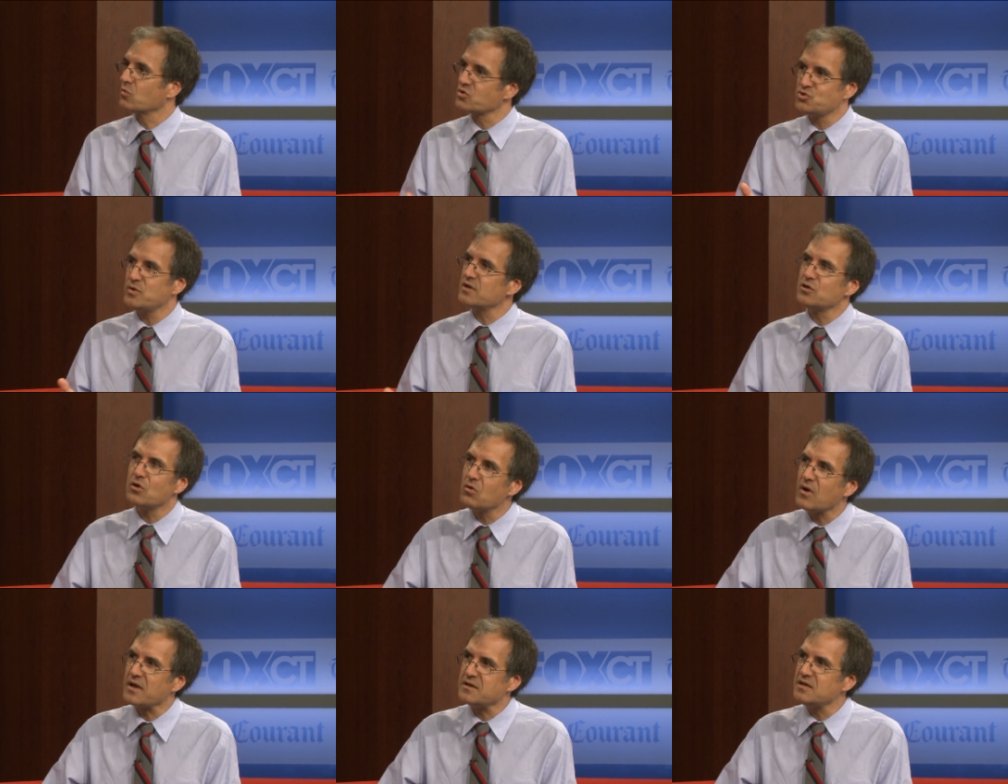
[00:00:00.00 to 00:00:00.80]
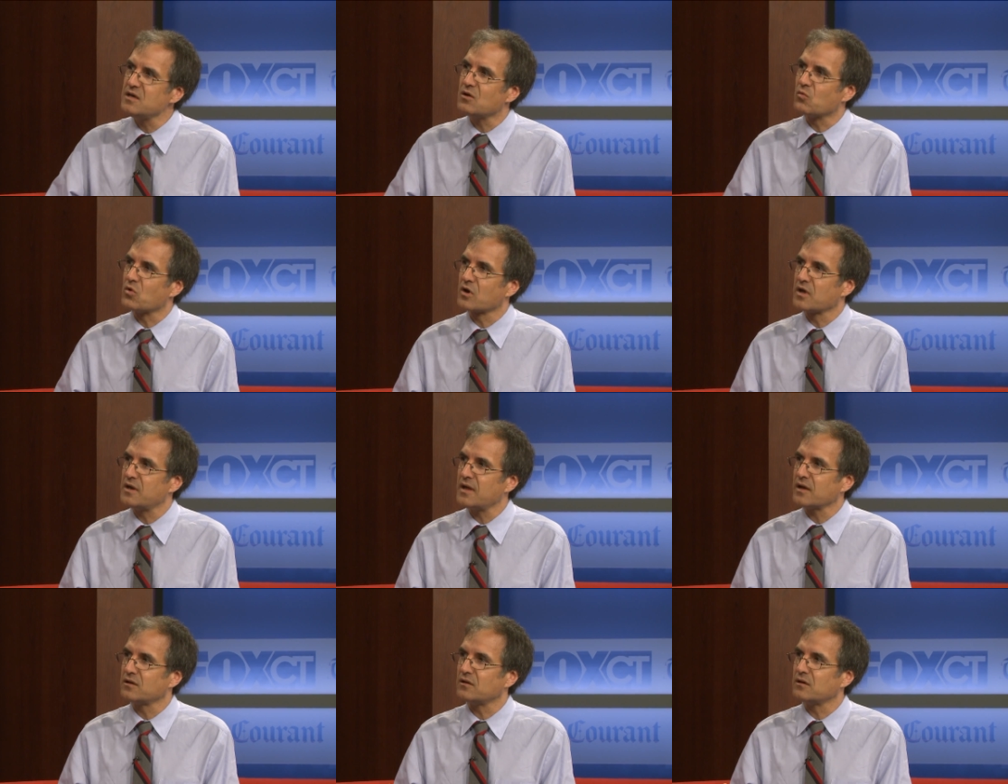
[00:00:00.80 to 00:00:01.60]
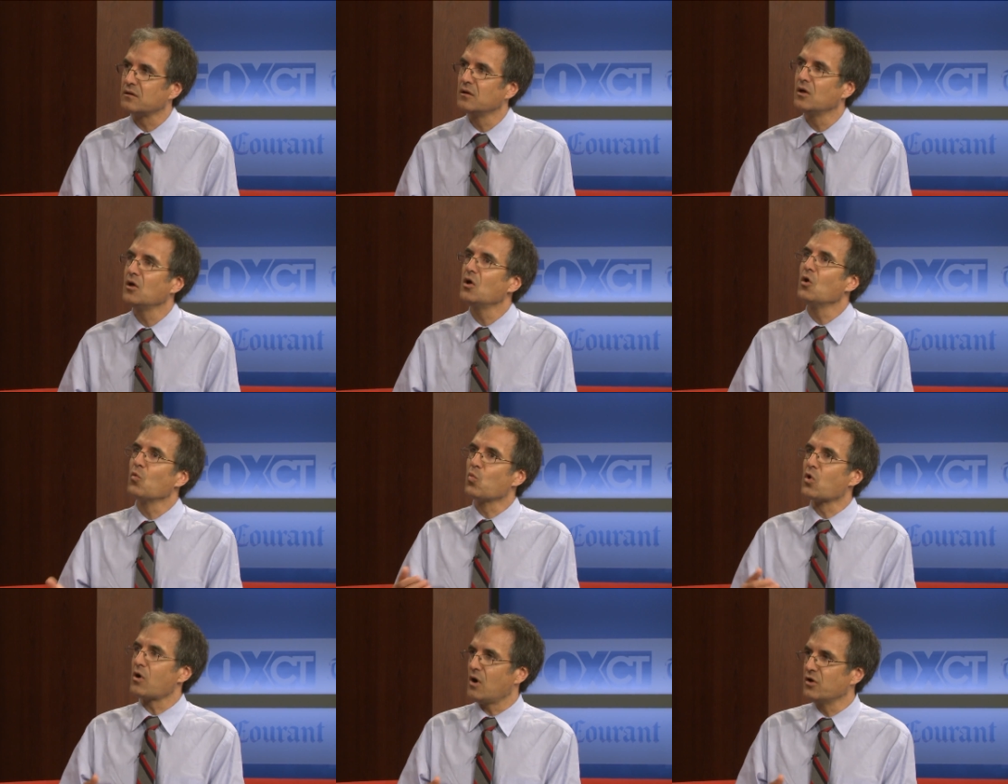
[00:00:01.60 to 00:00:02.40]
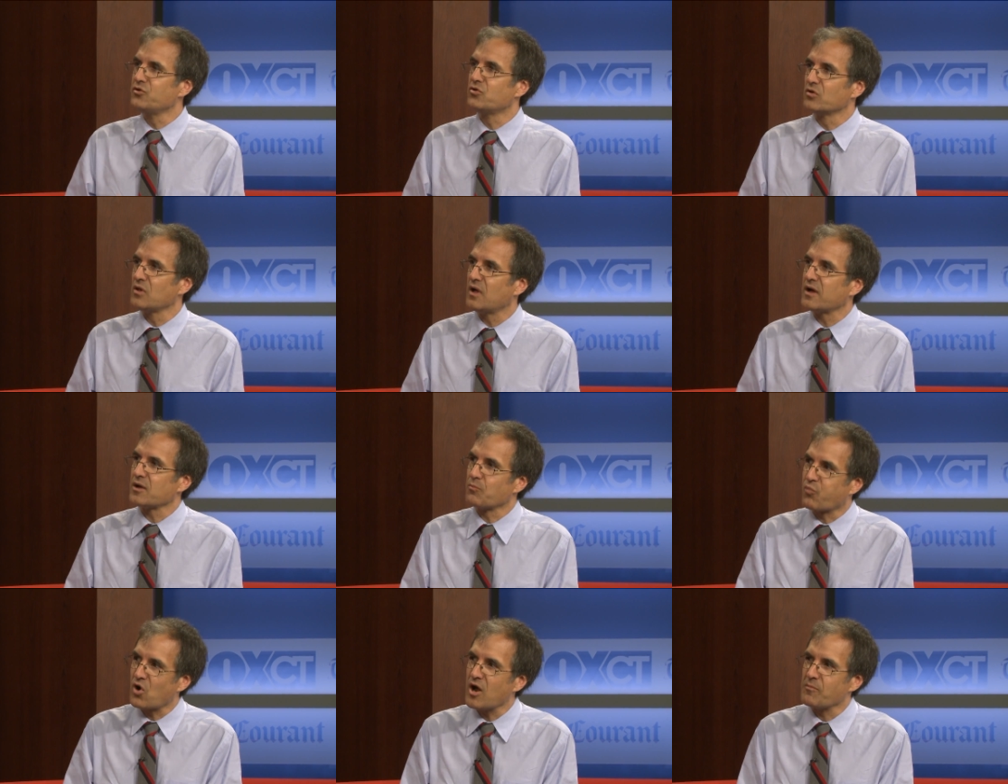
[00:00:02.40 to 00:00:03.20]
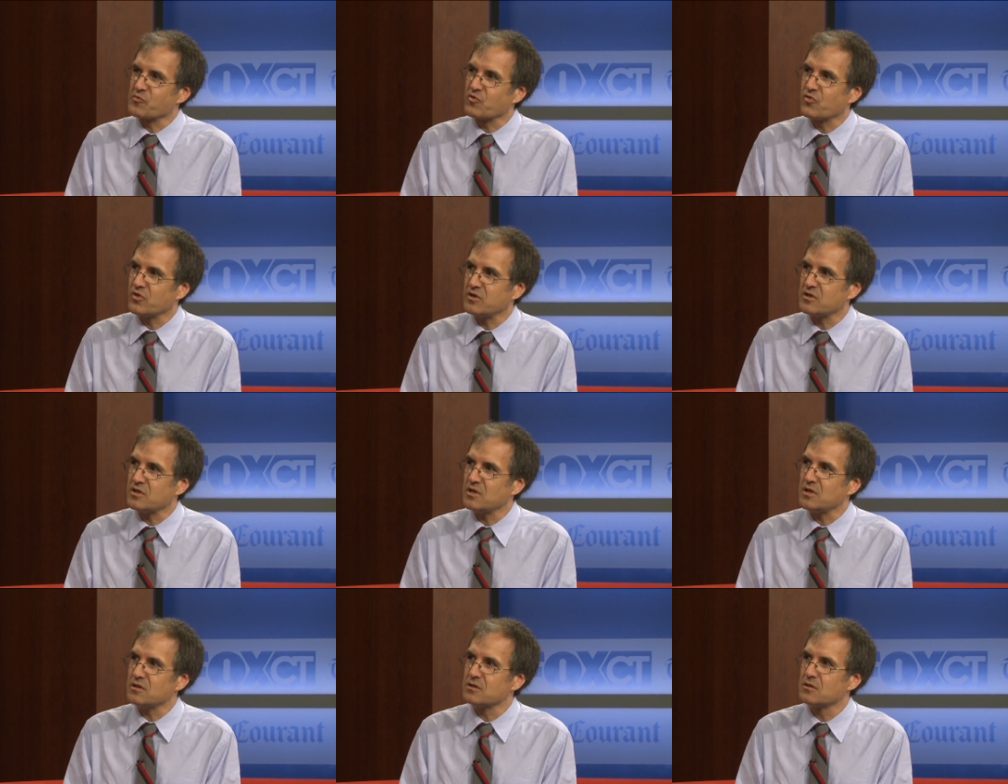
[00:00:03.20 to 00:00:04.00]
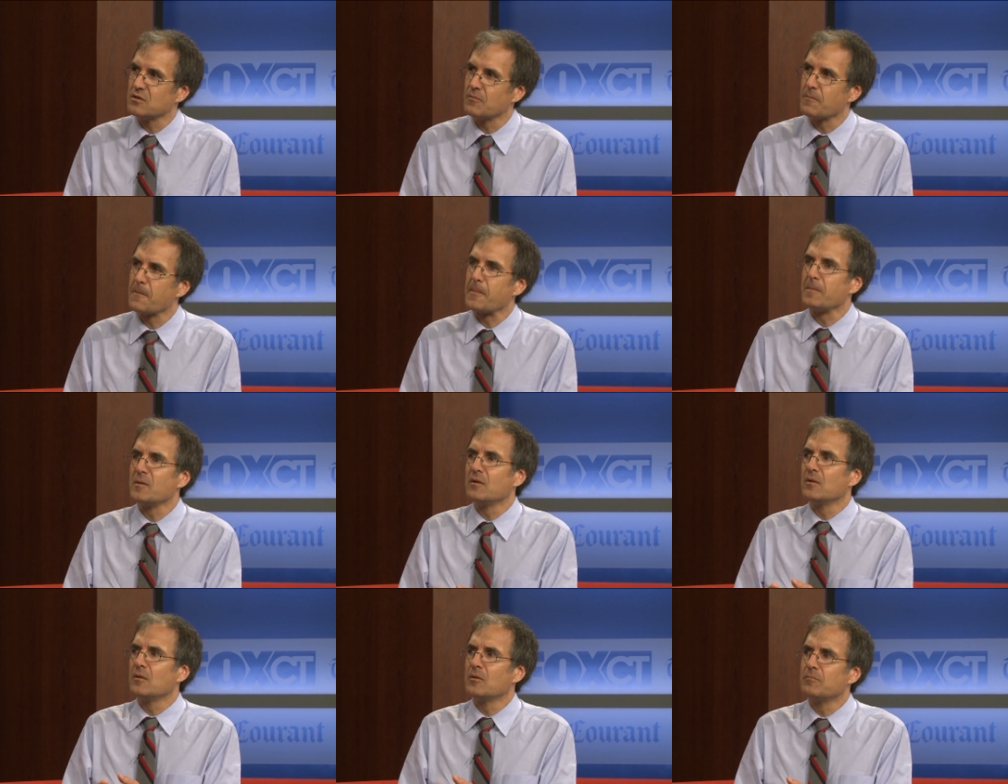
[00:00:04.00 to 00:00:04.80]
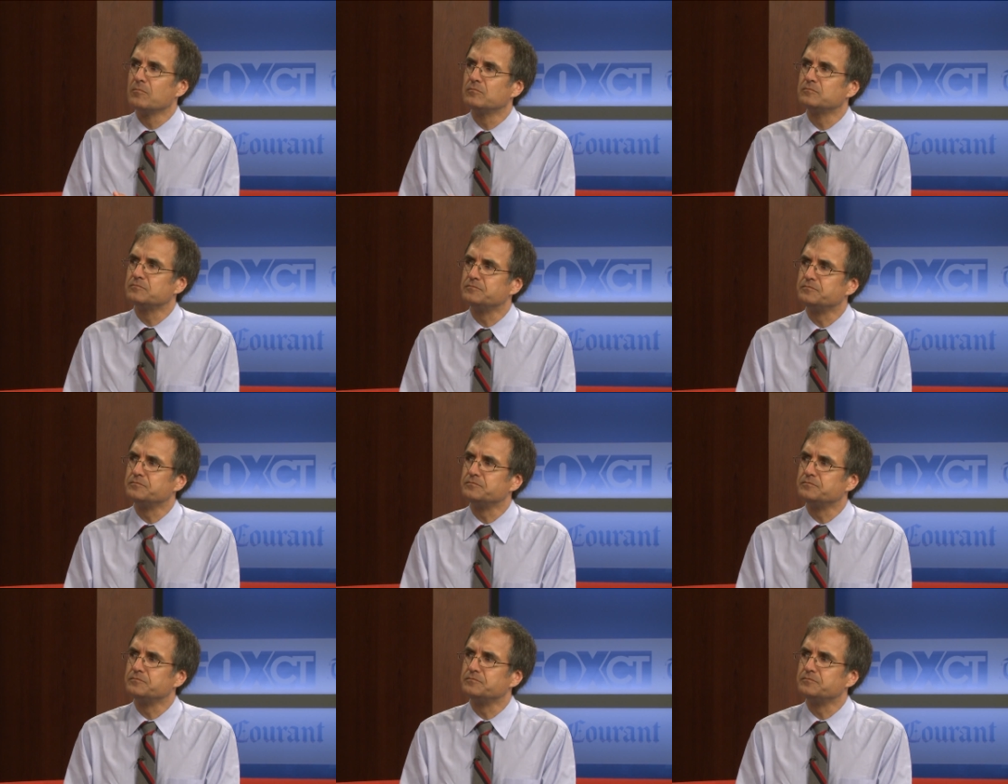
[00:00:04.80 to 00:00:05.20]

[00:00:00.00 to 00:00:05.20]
which we had no idea were connected, were underlying problems with the disease. How does the loss of